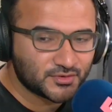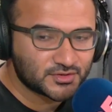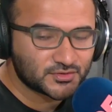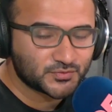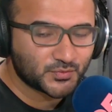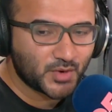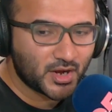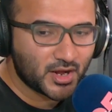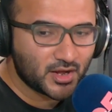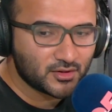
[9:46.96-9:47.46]
as
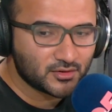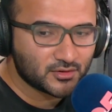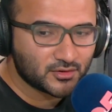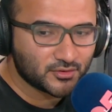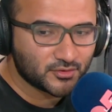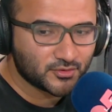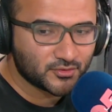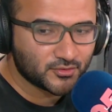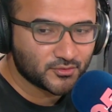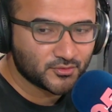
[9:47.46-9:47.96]
well
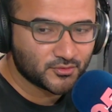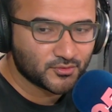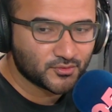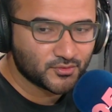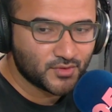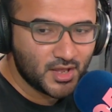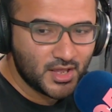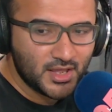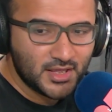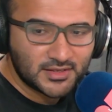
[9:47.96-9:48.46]
who
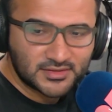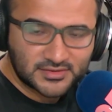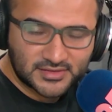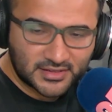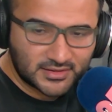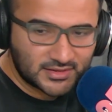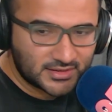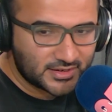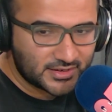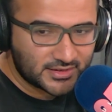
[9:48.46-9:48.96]
said
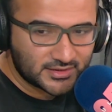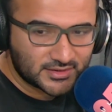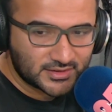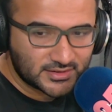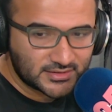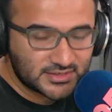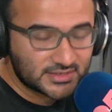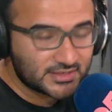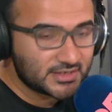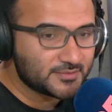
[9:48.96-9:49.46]
they, they
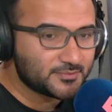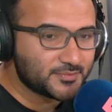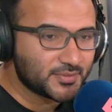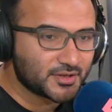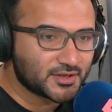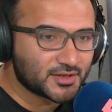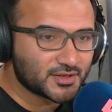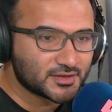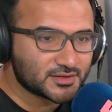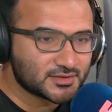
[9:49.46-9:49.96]
did it
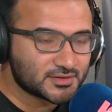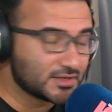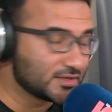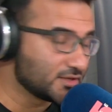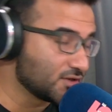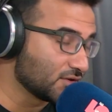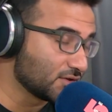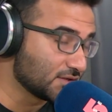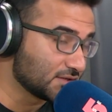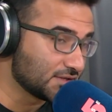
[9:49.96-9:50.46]
because they
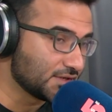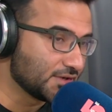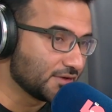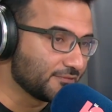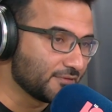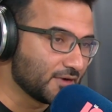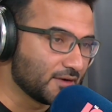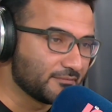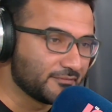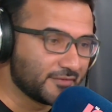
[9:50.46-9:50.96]
got the Sinopharm